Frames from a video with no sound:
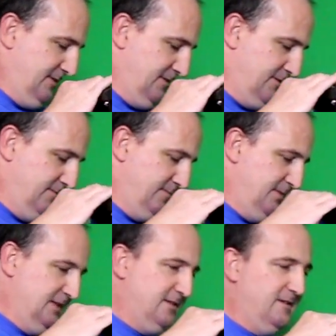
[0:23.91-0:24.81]
Um,
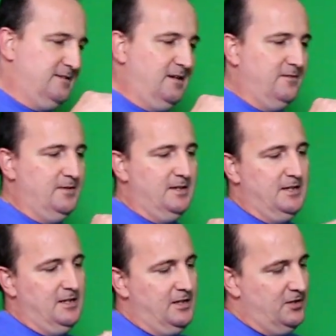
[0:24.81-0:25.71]
it does have a
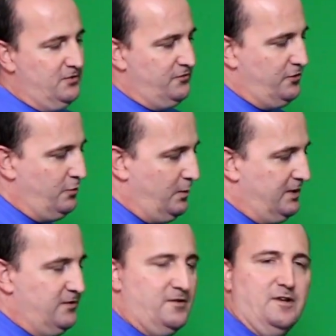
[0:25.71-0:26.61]
two
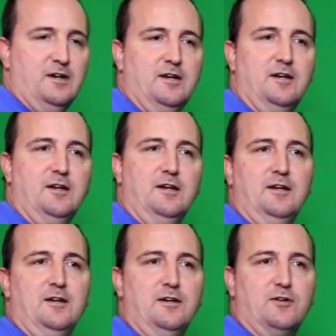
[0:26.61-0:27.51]
inch
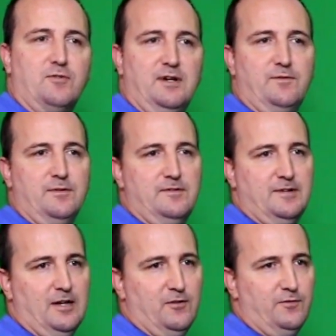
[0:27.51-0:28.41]
Crayford
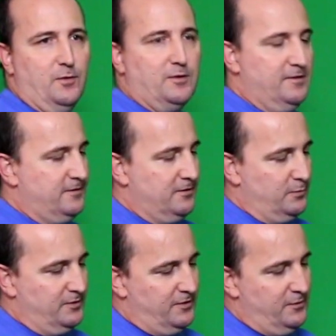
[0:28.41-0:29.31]
style focuser
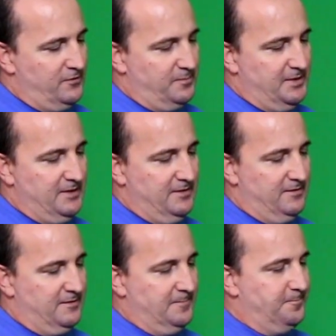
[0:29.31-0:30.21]
with two
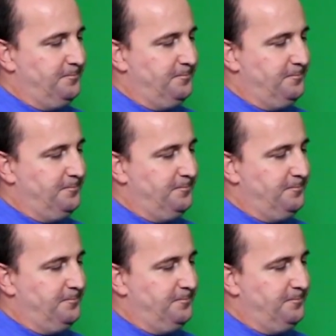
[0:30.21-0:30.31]
speeds.